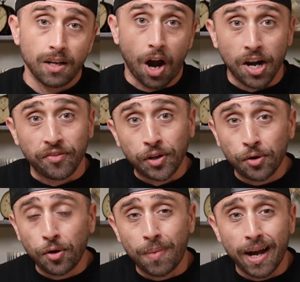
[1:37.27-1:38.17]
All right, if you don't
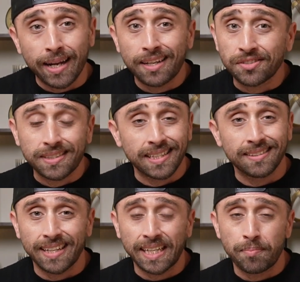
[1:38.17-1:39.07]
know Mike, here's a
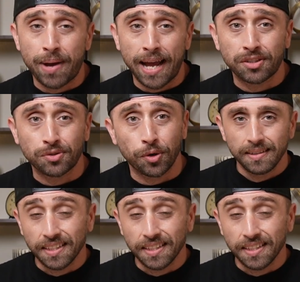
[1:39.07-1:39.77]
10-second backstory.